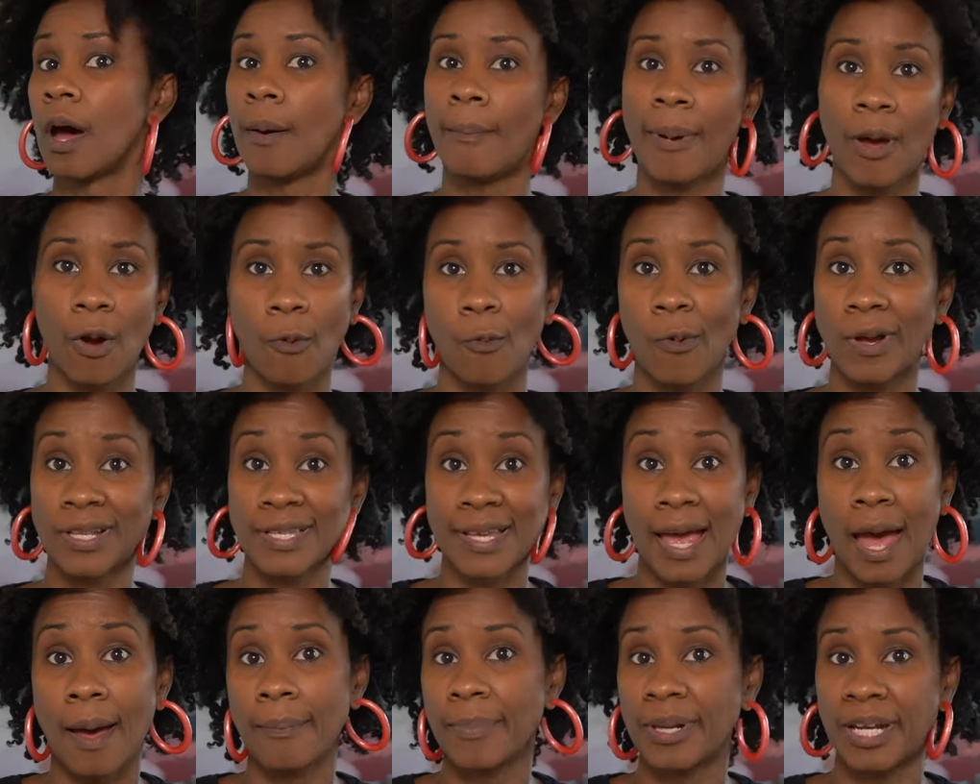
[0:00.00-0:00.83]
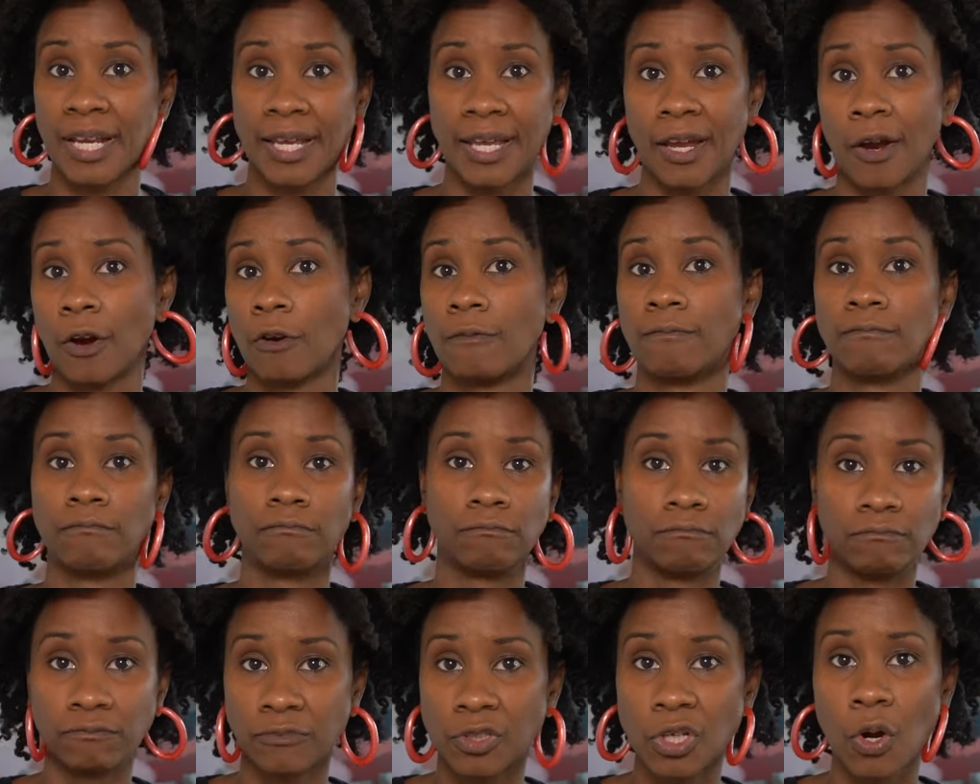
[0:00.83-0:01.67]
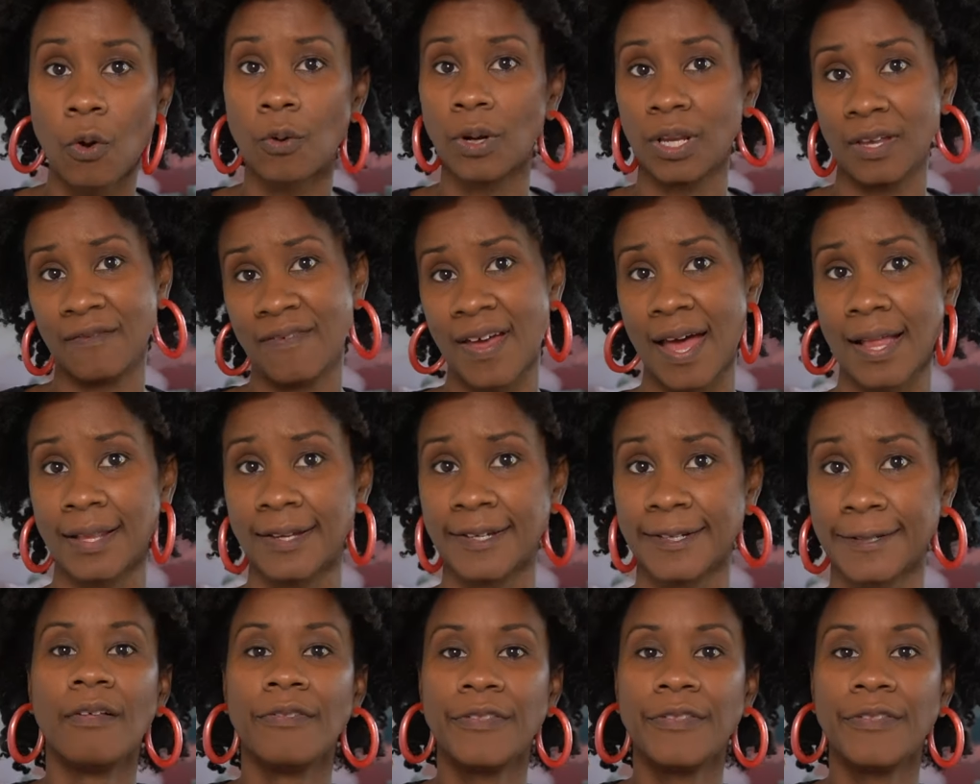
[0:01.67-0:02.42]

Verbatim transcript: about what's happening here totally valid.